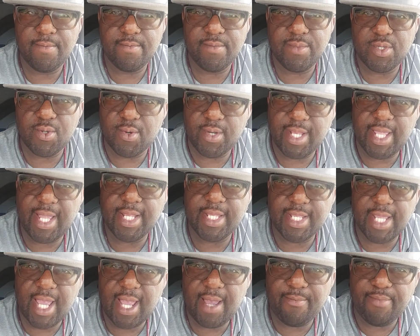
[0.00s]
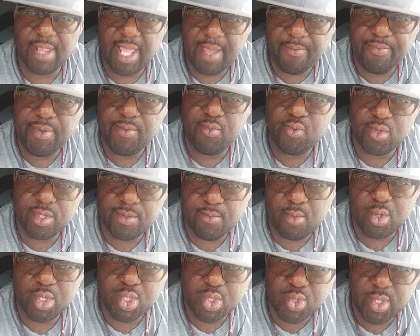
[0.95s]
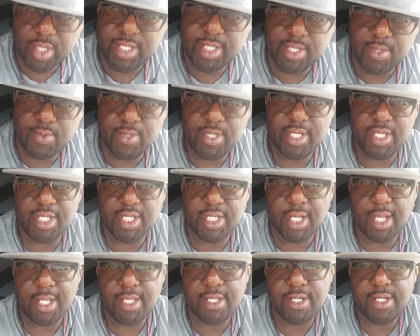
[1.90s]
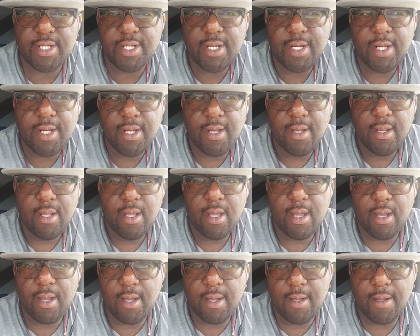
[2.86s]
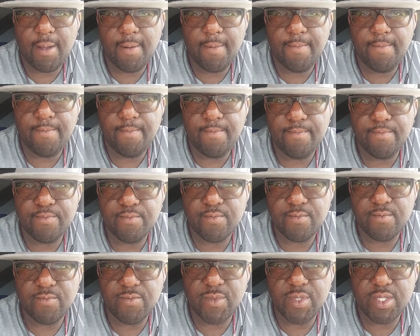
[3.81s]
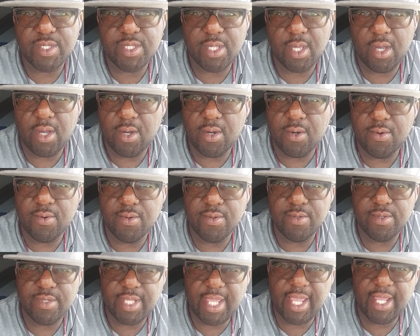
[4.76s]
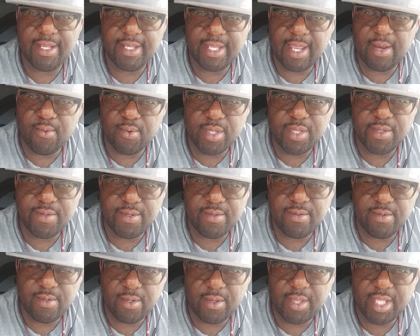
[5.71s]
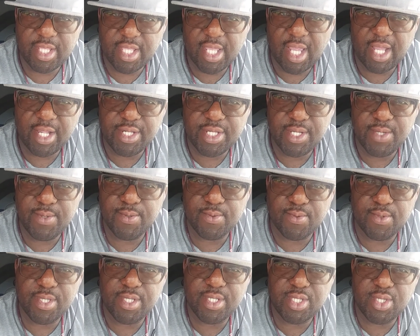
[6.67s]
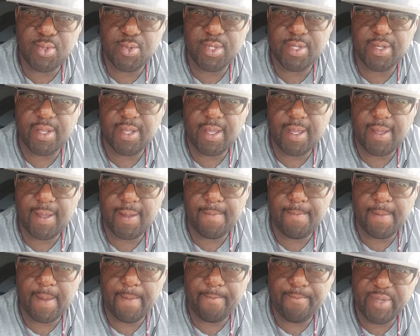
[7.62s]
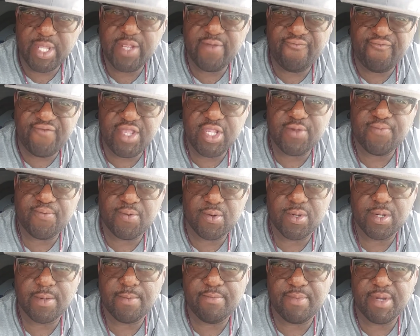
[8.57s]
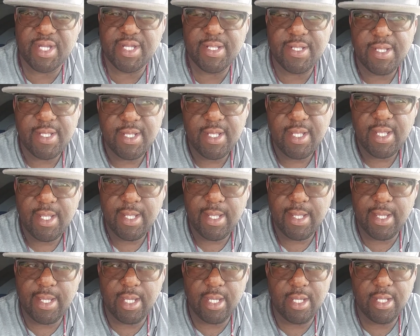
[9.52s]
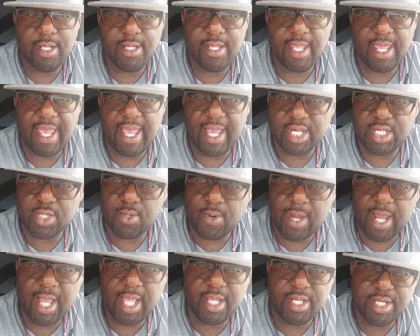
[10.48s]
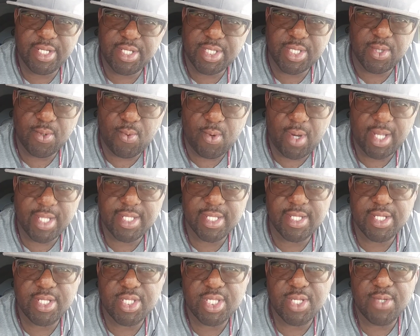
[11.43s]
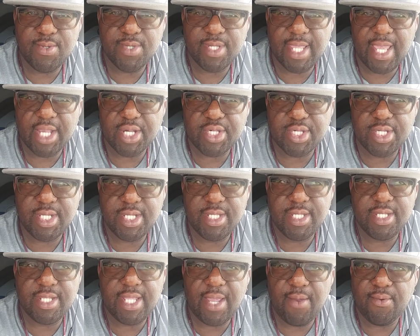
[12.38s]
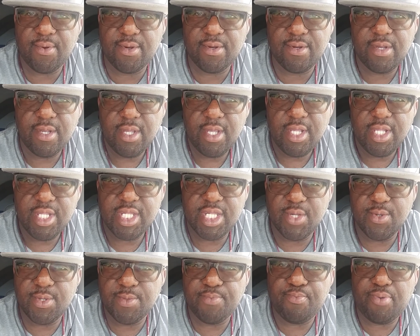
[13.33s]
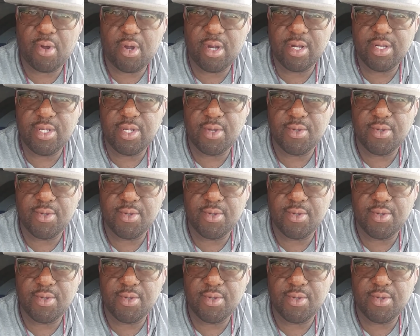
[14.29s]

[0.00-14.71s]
during that time, black people was more trusted with each other. Um, so they really, they thought she was really doing a benefit for them, but in actuality, she wasn't. She was actually, she was part,